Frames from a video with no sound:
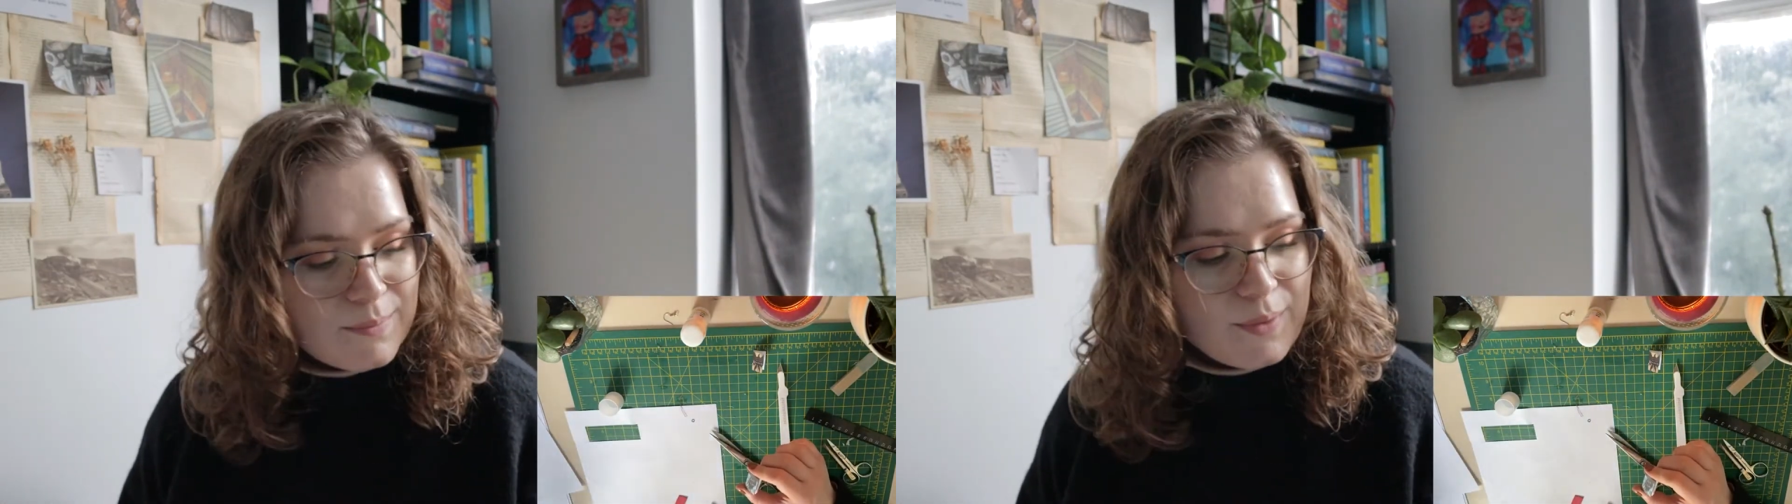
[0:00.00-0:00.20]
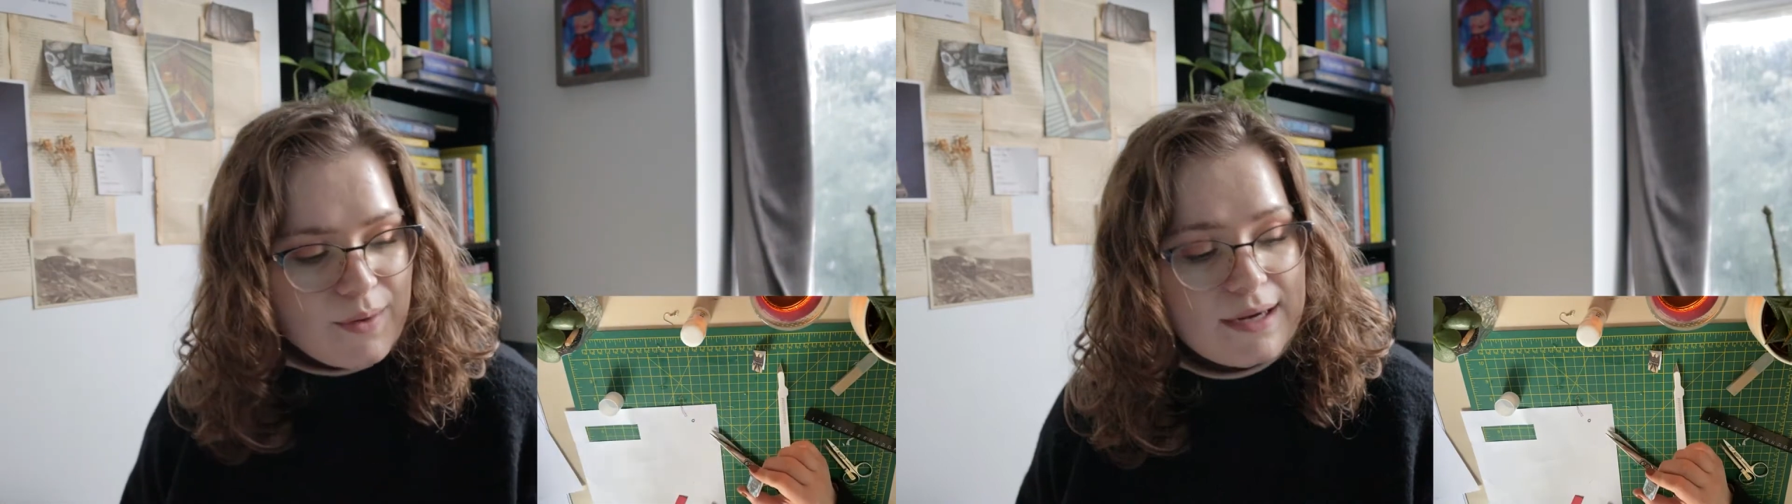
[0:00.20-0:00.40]

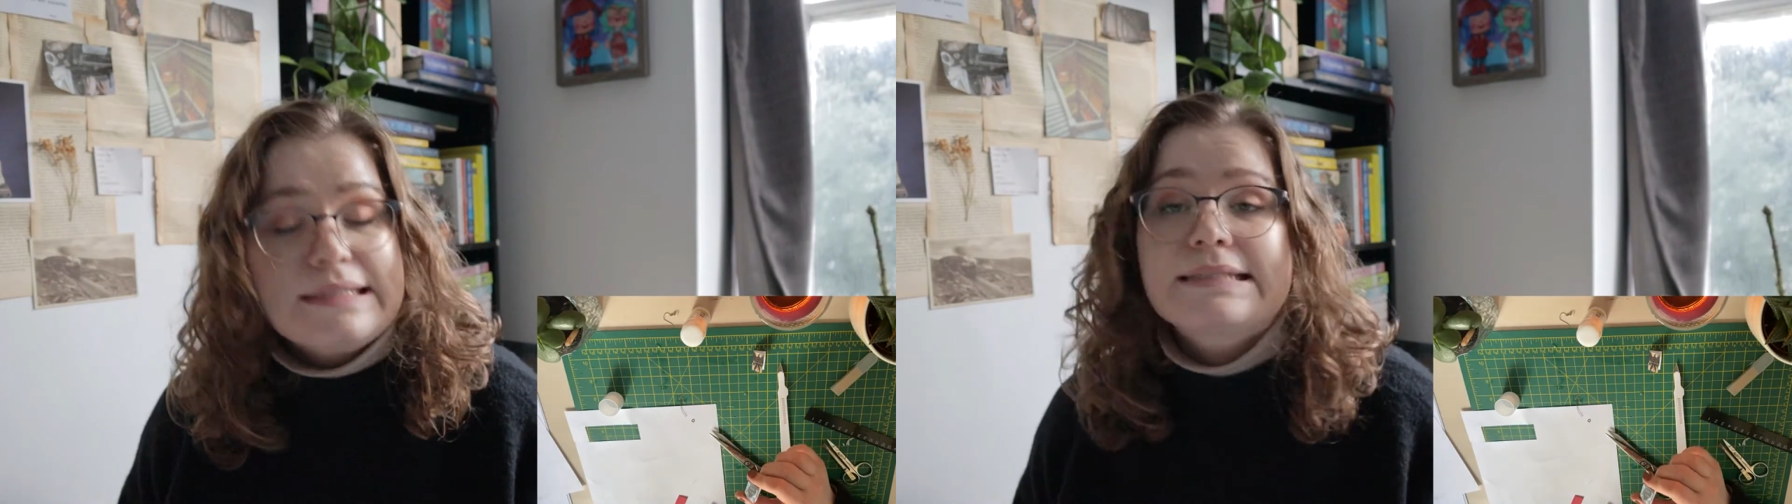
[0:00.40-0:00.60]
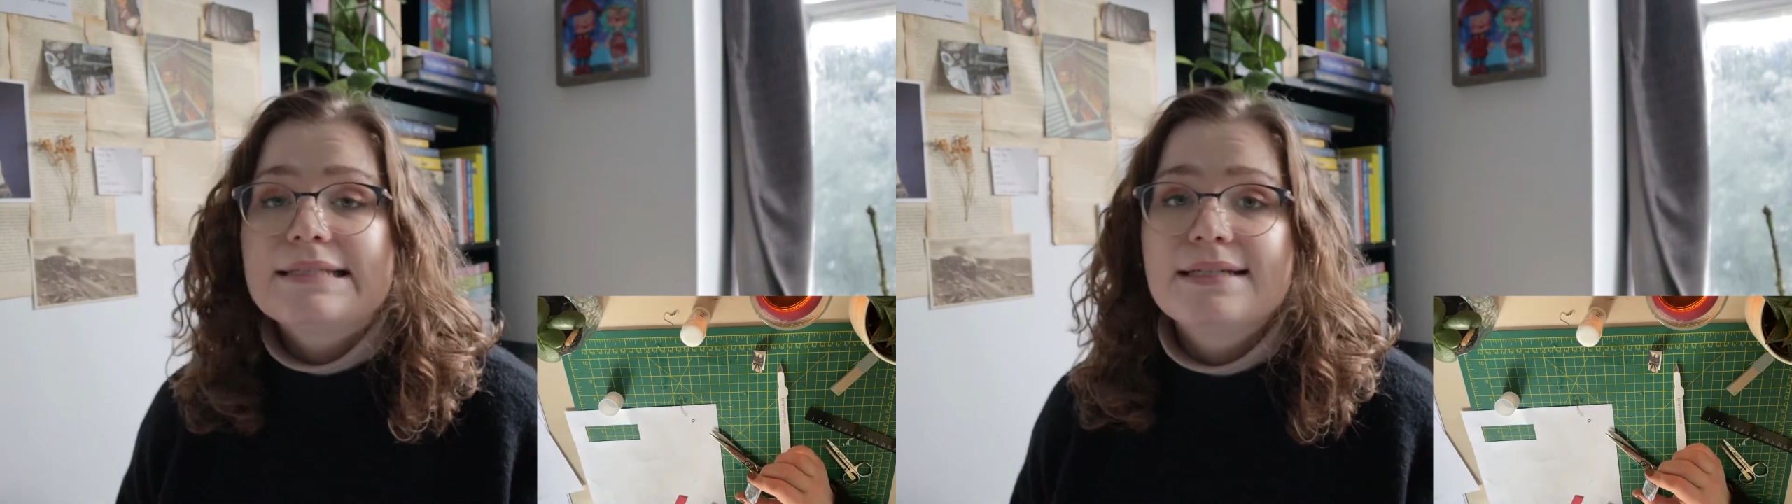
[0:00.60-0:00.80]

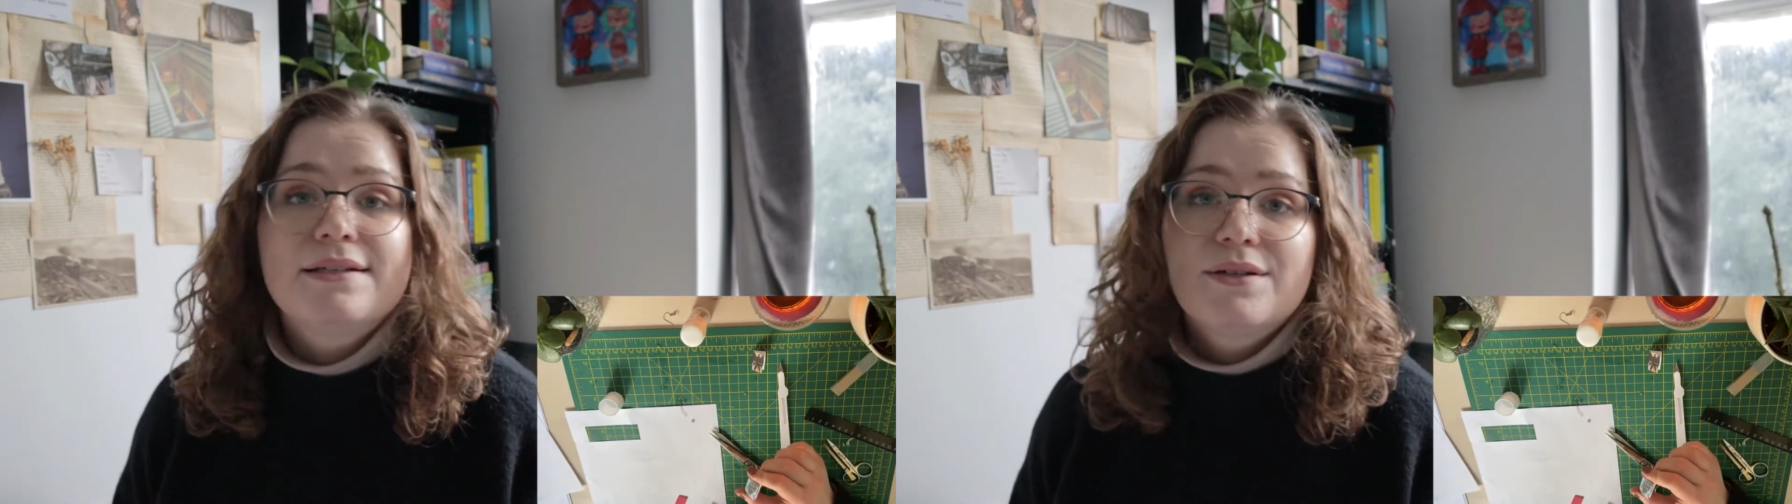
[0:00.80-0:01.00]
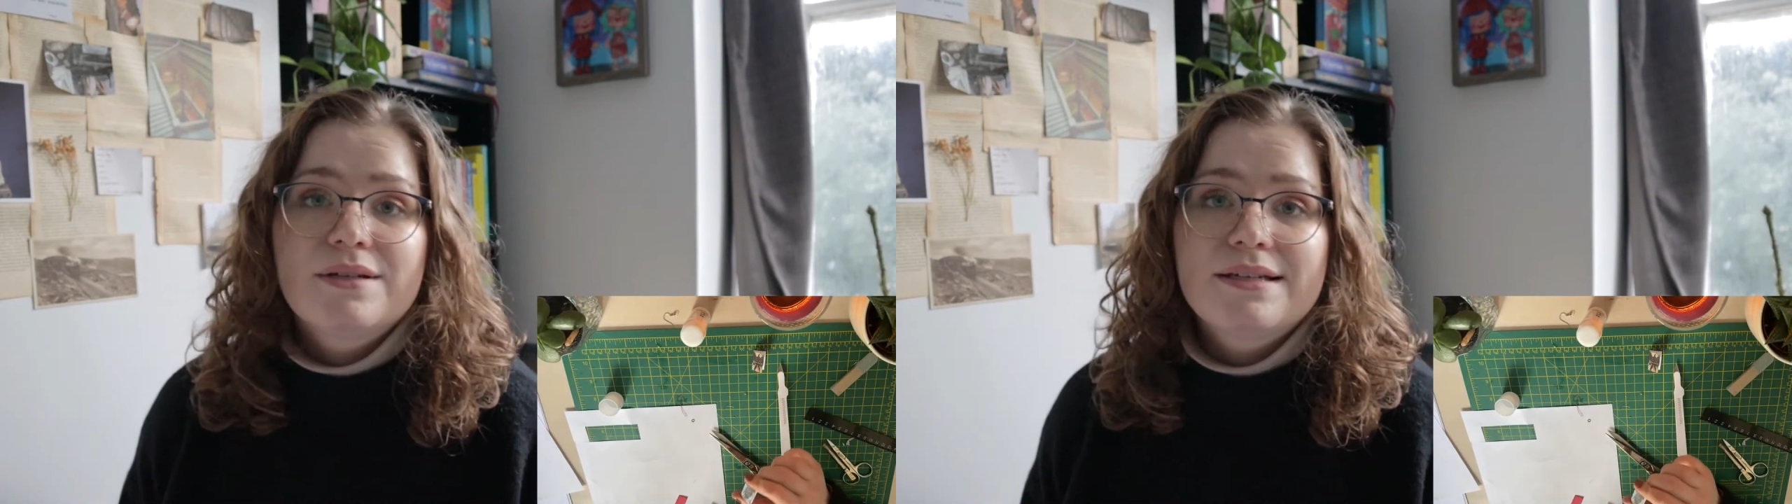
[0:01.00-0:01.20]
point near
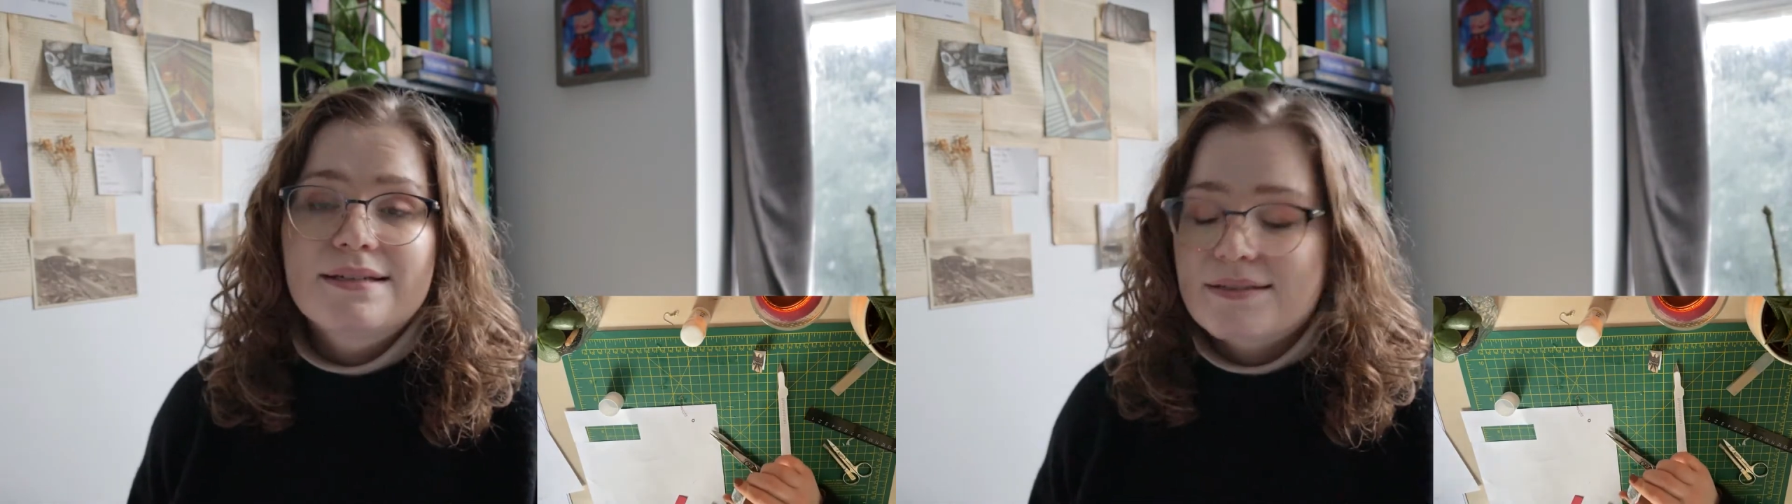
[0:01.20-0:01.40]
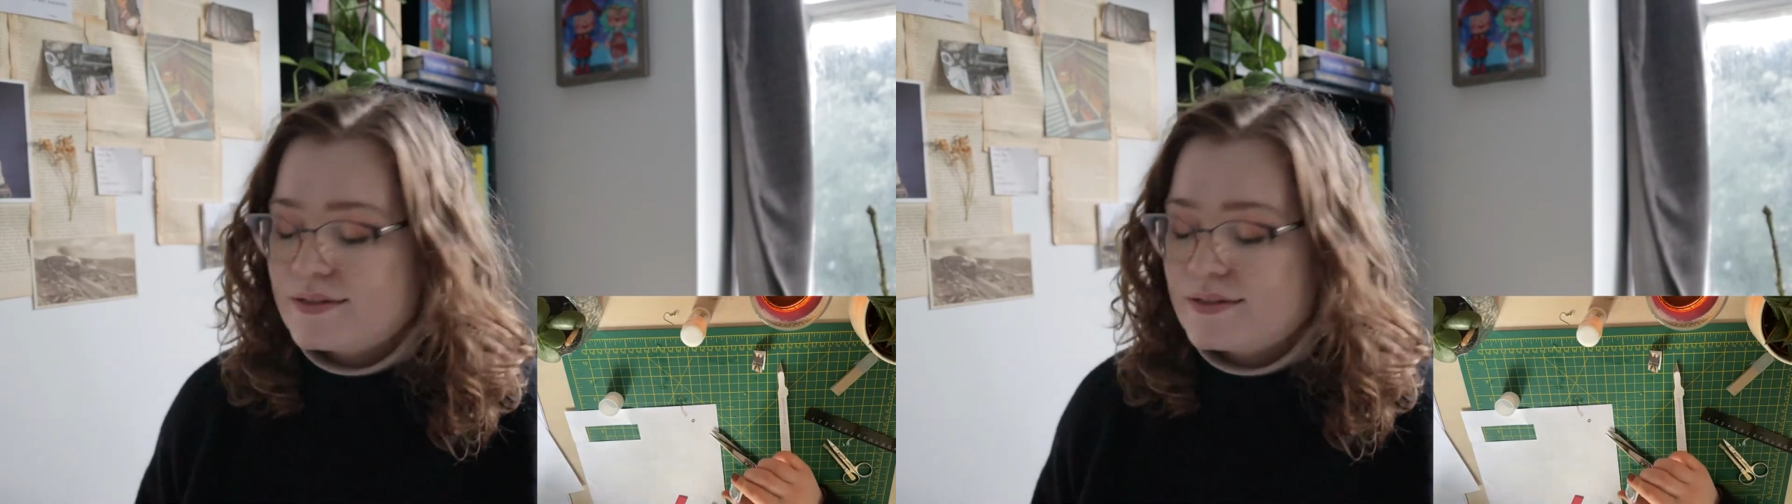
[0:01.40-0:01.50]
New Year's